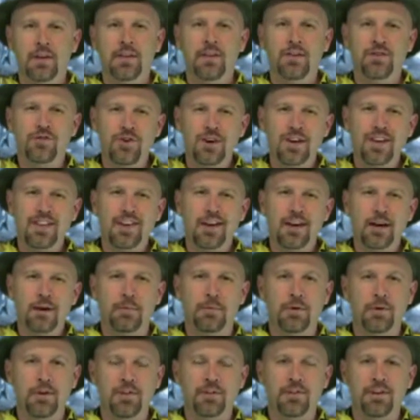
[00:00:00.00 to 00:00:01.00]
The drink they are
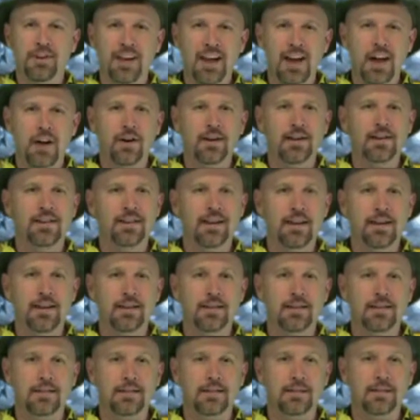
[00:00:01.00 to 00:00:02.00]
producing now
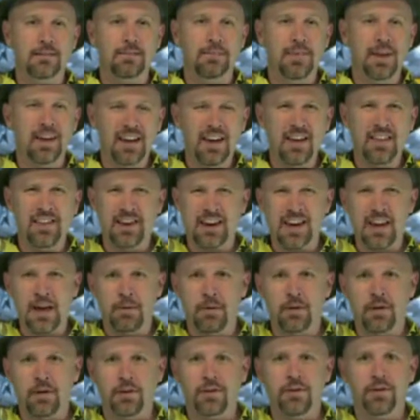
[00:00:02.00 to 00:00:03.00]
contains many other
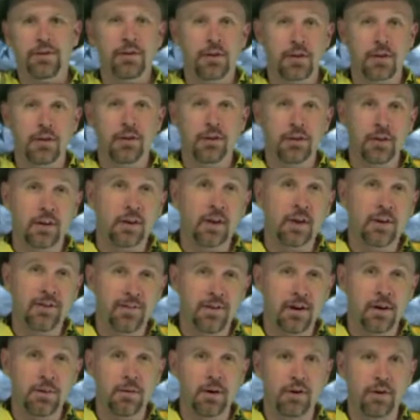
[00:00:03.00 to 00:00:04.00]
chemicals that they're using to
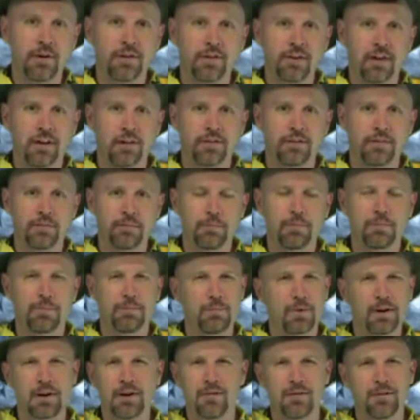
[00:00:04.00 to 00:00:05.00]
confirm their results,
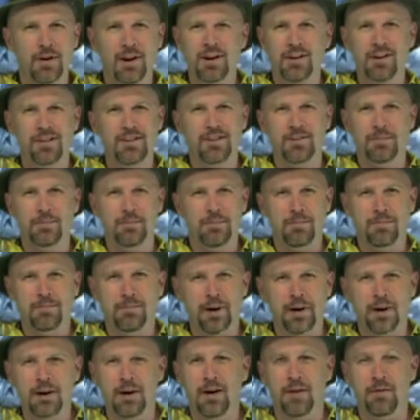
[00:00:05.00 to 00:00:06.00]
but it renders the
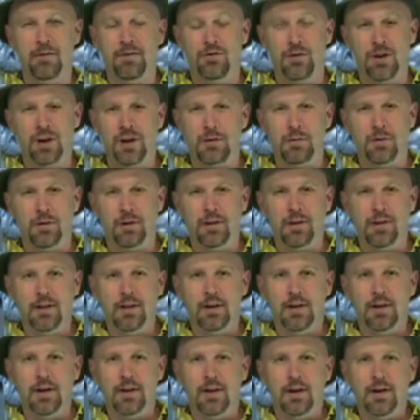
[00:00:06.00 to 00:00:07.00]
beer undrinkable.
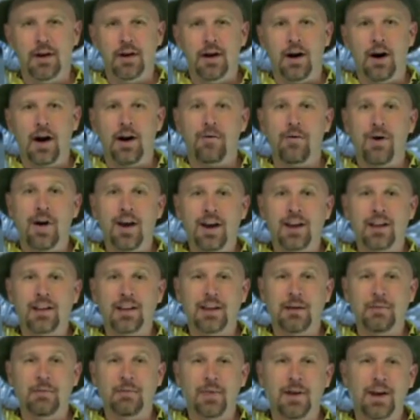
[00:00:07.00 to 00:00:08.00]

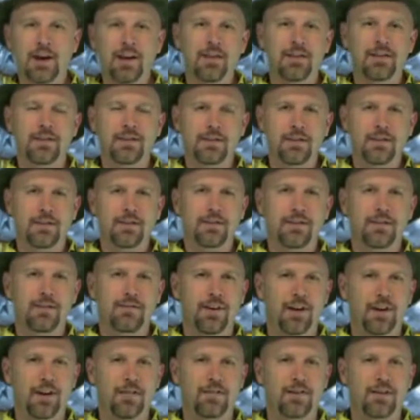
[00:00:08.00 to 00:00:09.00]
Ironically, many of the students
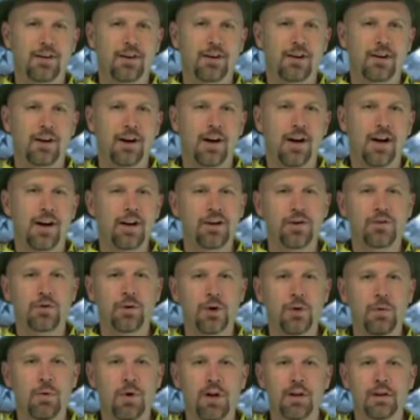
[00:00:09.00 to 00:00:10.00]
involved are under
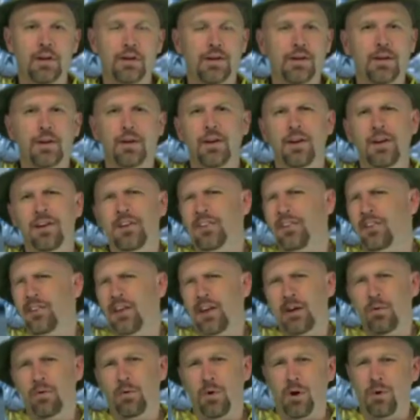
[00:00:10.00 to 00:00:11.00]
21, so
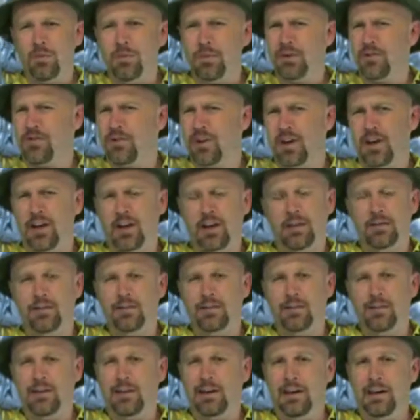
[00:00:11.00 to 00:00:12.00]
they won't be drinking it
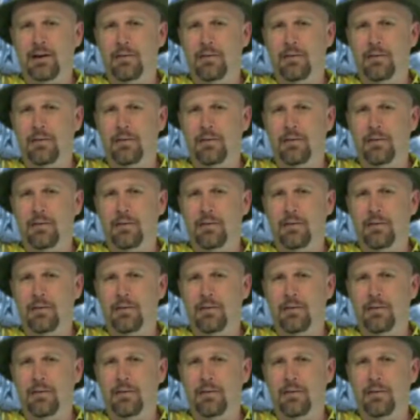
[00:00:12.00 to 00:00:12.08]
soon